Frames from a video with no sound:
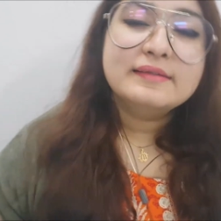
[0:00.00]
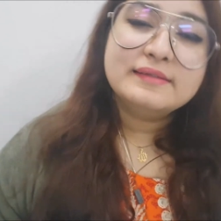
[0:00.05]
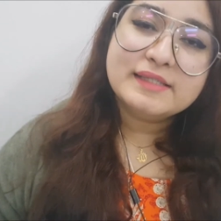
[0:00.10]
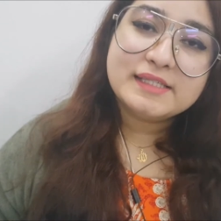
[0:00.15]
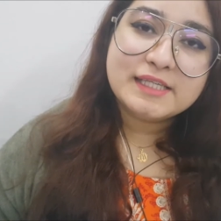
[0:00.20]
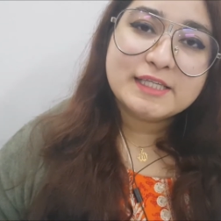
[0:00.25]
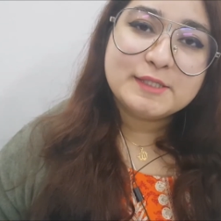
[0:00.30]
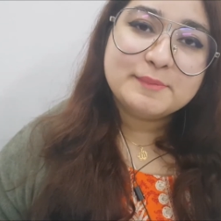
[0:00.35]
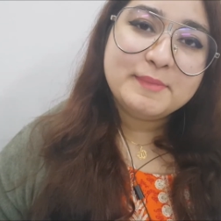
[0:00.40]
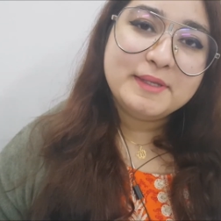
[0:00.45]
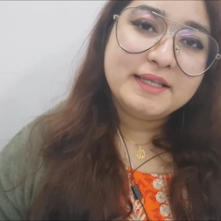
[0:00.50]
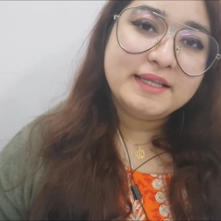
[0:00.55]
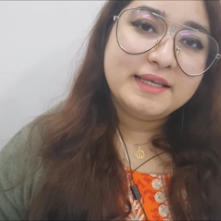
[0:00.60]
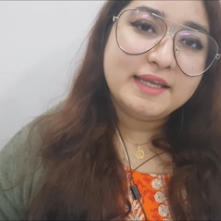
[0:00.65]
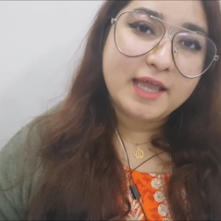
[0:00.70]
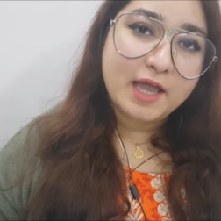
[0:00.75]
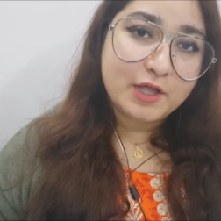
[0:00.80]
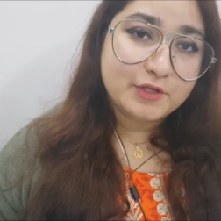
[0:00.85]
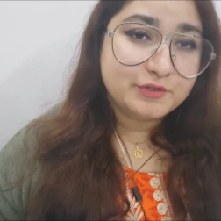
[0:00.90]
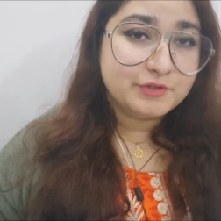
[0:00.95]
This is me,
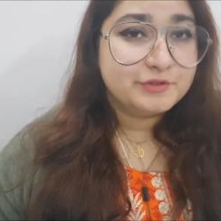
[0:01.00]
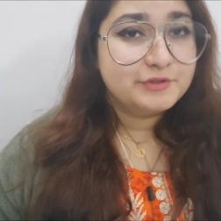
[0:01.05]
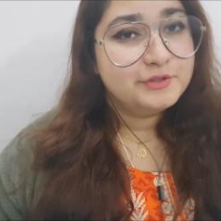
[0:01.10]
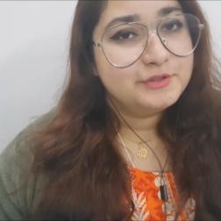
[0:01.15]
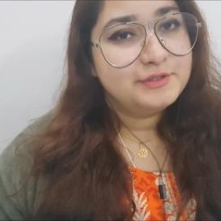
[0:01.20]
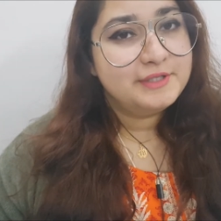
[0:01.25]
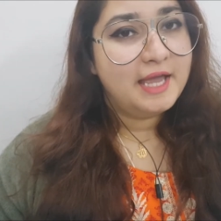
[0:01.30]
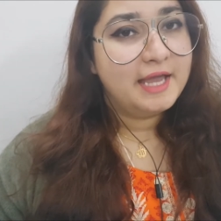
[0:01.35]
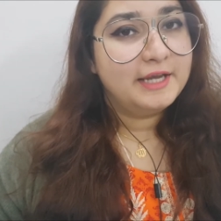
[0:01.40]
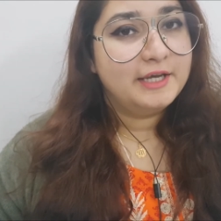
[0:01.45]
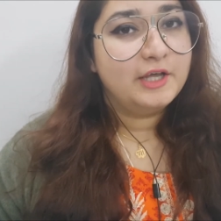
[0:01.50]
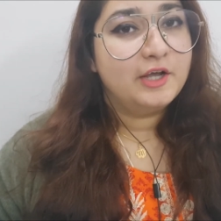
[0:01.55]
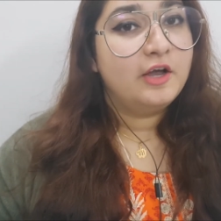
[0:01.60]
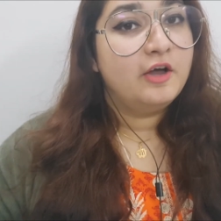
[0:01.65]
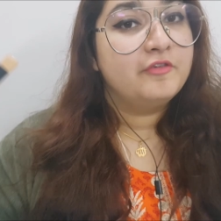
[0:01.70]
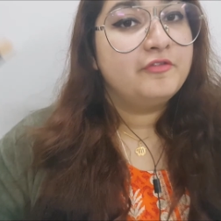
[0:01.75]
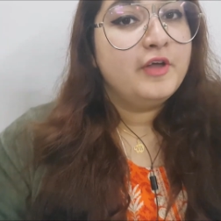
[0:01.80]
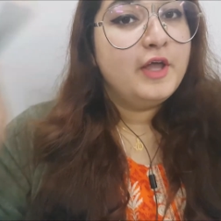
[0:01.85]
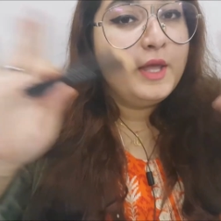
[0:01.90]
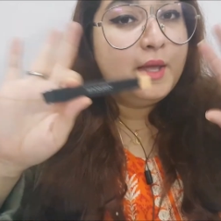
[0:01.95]
Leneha Junsu, signing
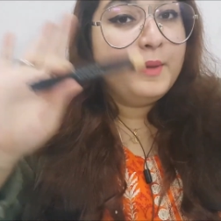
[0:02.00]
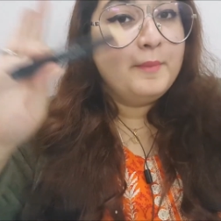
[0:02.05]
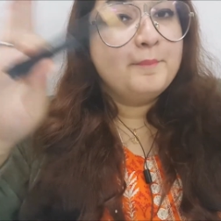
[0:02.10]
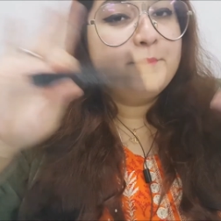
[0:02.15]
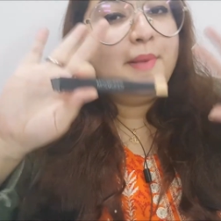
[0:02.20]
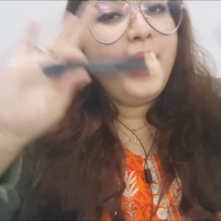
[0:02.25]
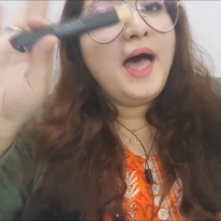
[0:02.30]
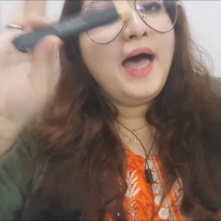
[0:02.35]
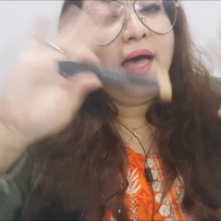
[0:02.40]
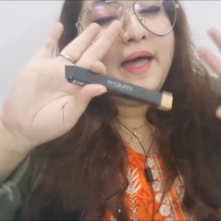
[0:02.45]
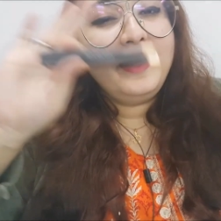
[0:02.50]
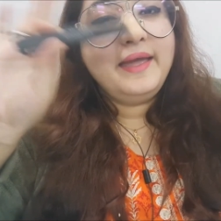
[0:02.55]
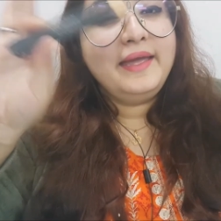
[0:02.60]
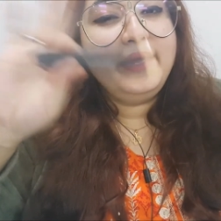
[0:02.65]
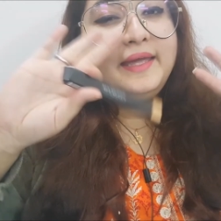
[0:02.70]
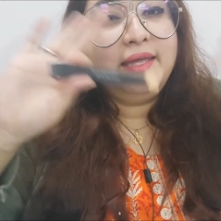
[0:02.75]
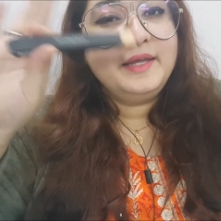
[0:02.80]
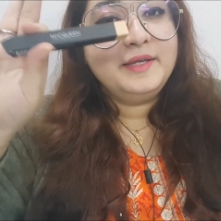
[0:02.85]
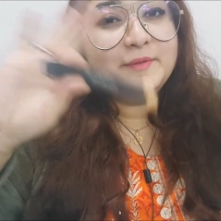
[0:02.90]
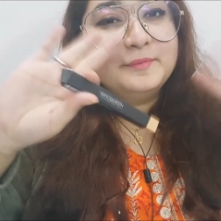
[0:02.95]
off.
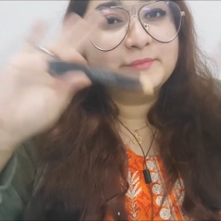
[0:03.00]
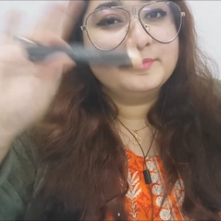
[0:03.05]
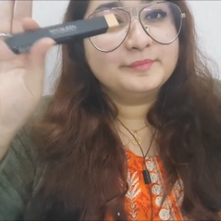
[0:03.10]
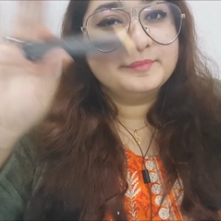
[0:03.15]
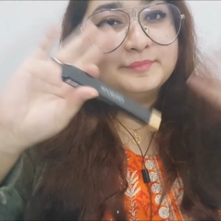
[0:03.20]
Bye!